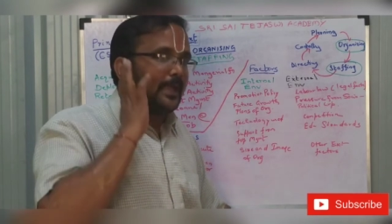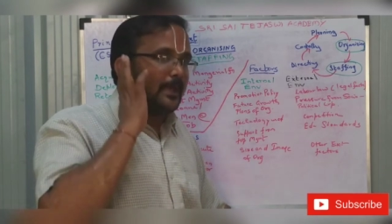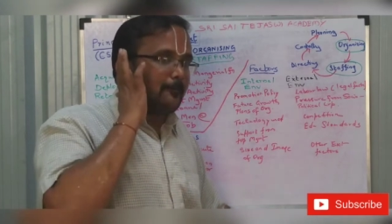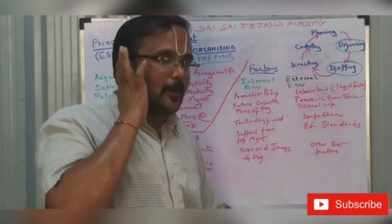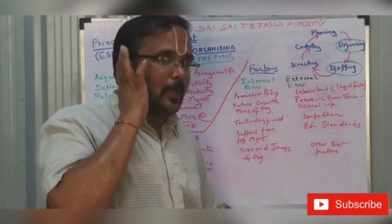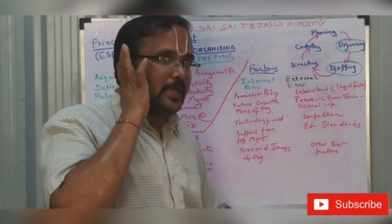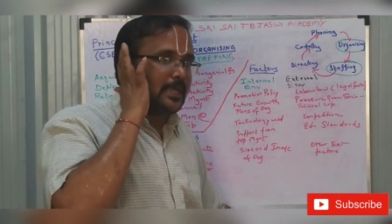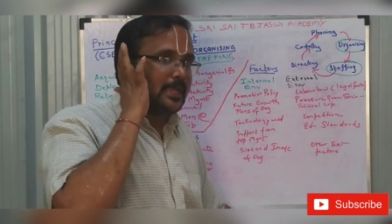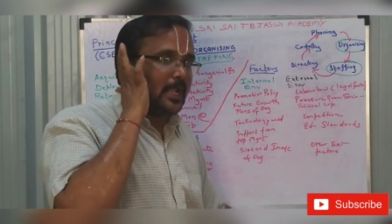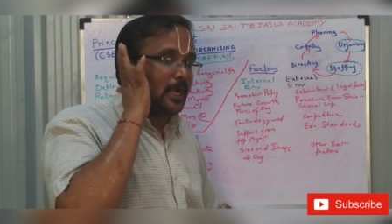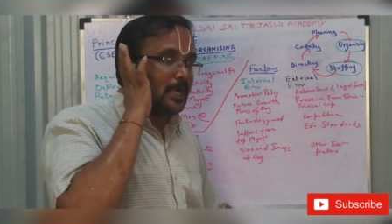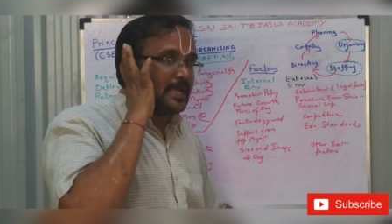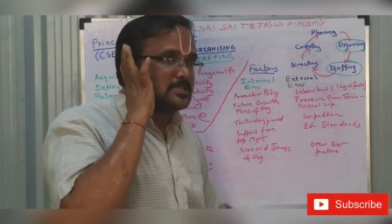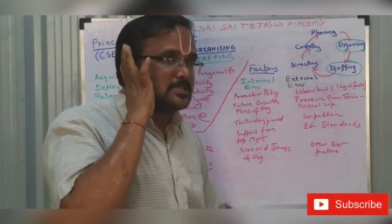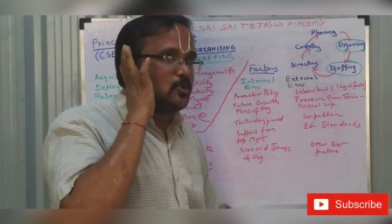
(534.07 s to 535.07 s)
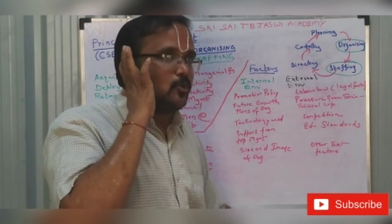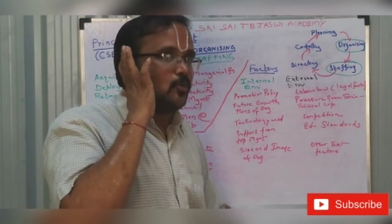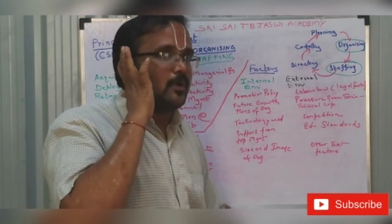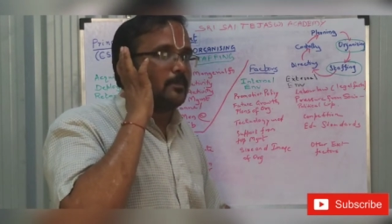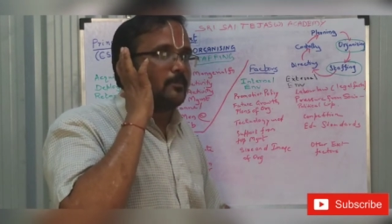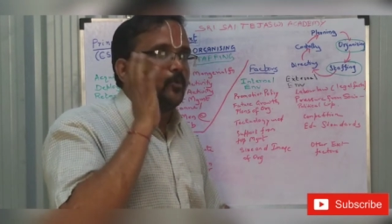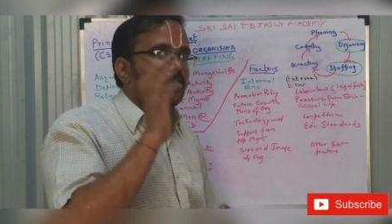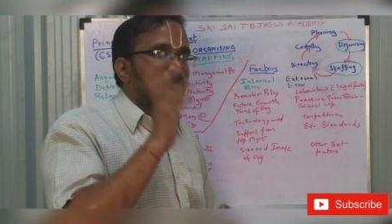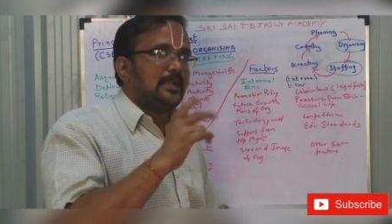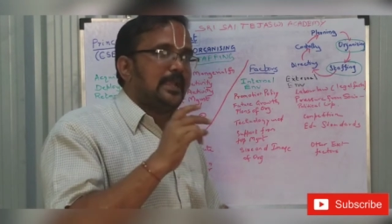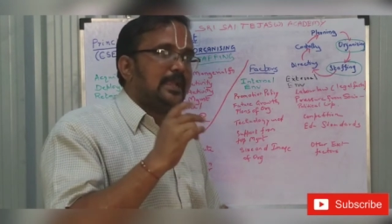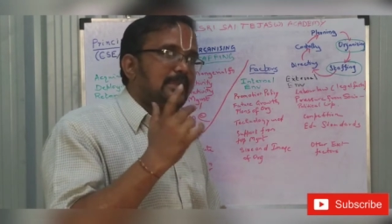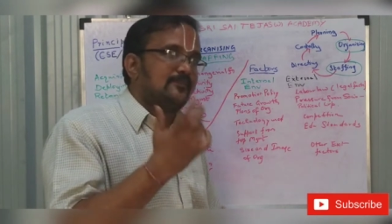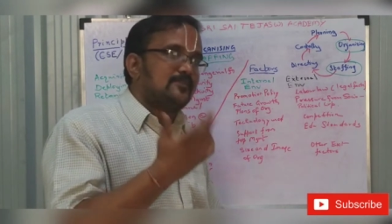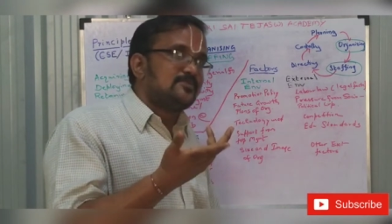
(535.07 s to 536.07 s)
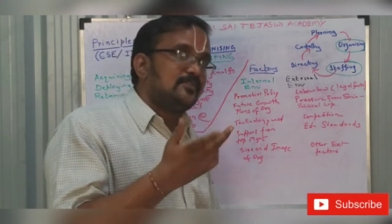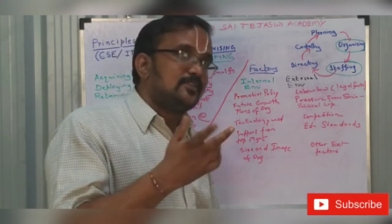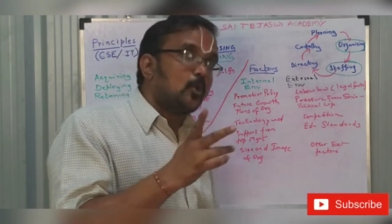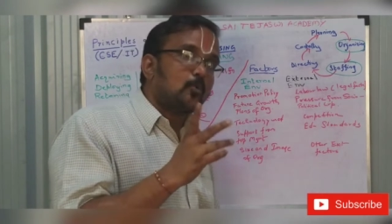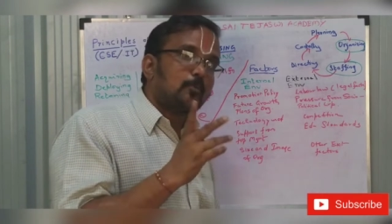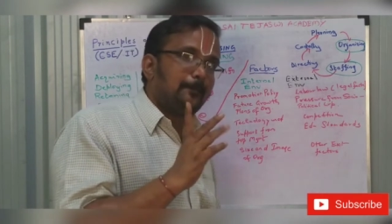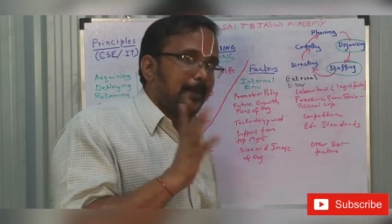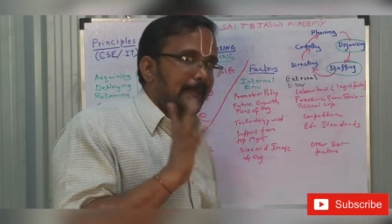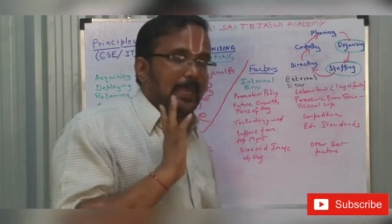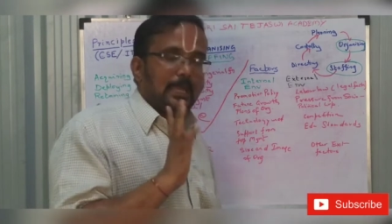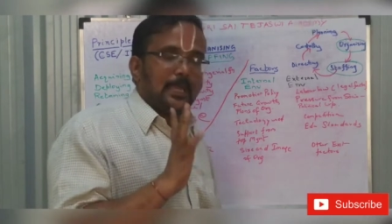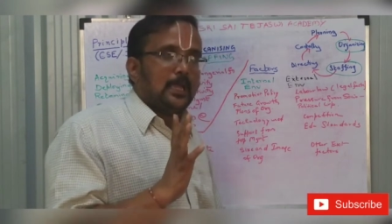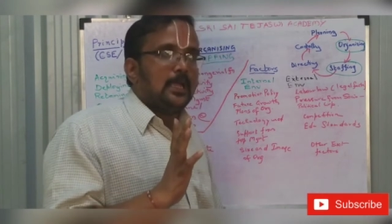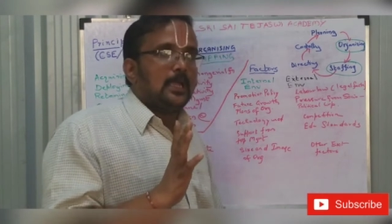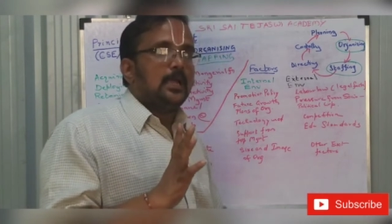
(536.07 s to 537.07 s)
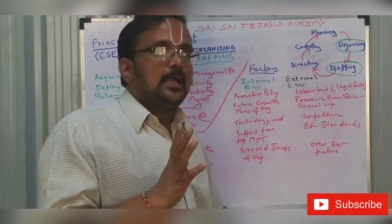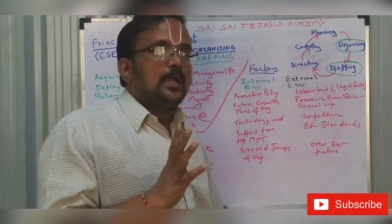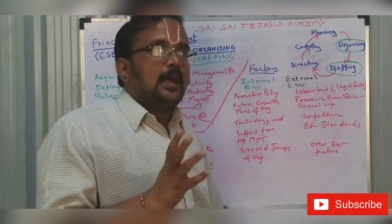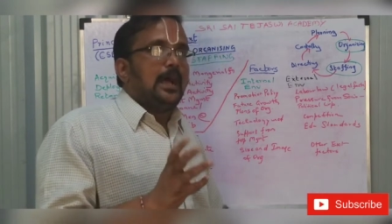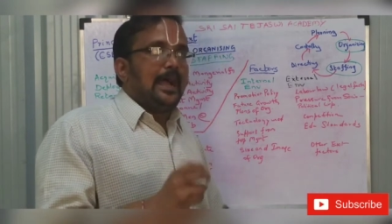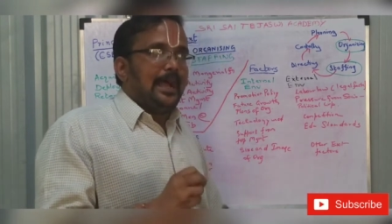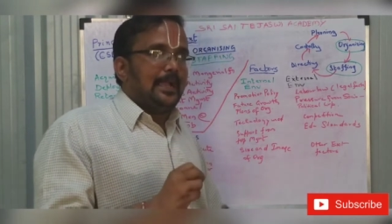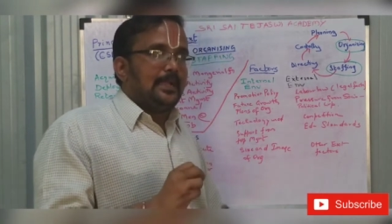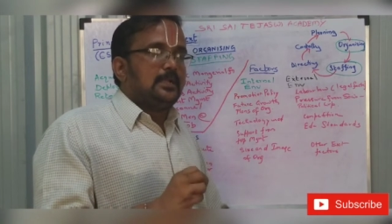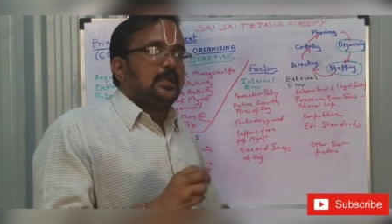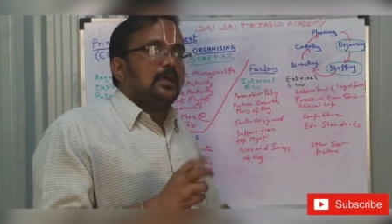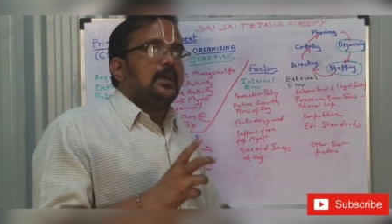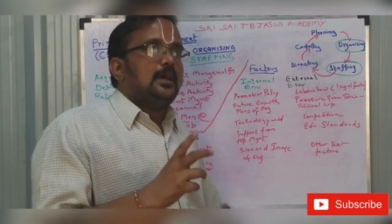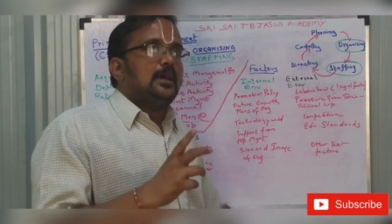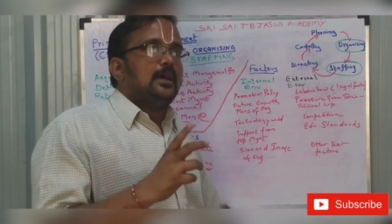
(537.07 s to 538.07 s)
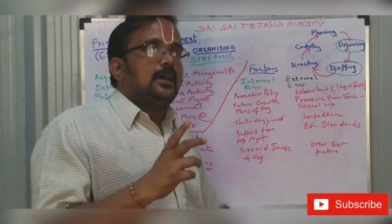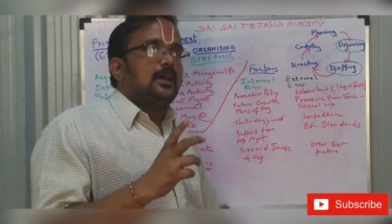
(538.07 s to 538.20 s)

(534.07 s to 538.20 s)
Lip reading: Employee cannot ask you to work more than 8 hours without pay. And